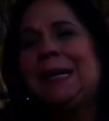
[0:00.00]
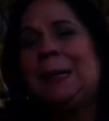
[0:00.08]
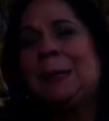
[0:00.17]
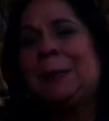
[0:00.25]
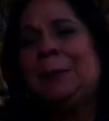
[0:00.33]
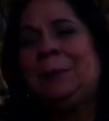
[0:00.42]

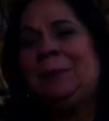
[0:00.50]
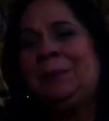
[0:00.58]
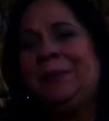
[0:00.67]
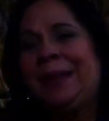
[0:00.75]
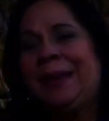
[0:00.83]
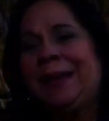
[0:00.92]
Um,
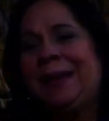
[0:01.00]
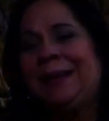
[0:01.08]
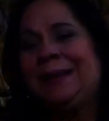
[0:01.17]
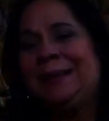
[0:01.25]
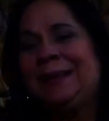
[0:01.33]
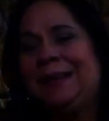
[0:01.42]

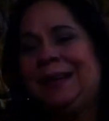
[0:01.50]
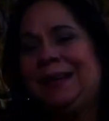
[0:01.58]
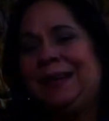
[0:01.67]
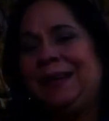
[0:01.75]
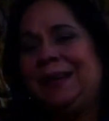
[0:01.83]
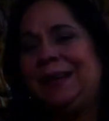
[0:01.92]
and
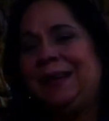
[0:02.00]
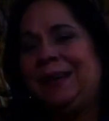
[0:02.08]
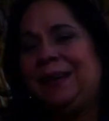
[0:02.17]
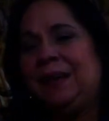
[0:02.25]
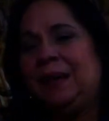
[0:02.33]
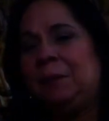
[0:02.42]

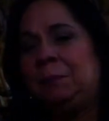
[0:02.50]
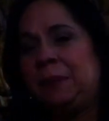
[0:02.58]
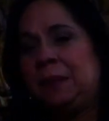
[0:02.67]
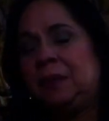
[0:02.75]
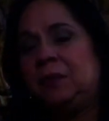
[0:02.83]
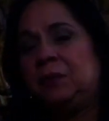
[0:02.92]
and
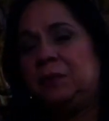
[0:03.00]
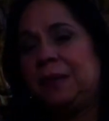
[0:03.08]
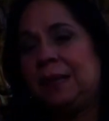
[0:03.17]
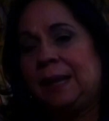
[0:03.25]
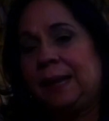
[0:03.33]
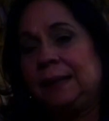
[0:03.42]
begin to
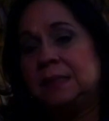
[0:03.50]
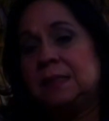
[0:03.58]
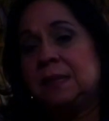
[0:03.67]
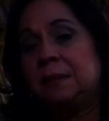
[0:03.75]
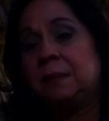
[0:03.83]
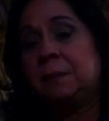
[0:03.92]
realize
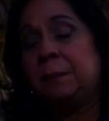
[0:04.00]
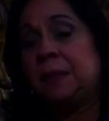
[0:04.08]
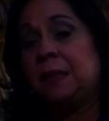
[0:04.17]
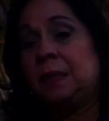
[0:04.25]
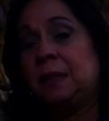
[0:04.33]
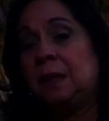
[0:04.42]
the, the
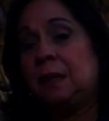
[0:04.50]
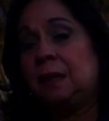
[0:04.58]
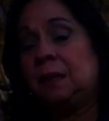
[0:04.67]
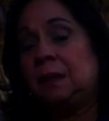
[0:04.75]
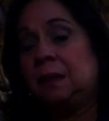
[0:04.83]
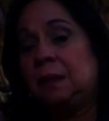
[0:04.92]
many,
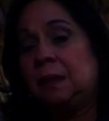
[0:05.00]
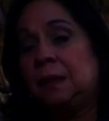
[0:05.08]
uh,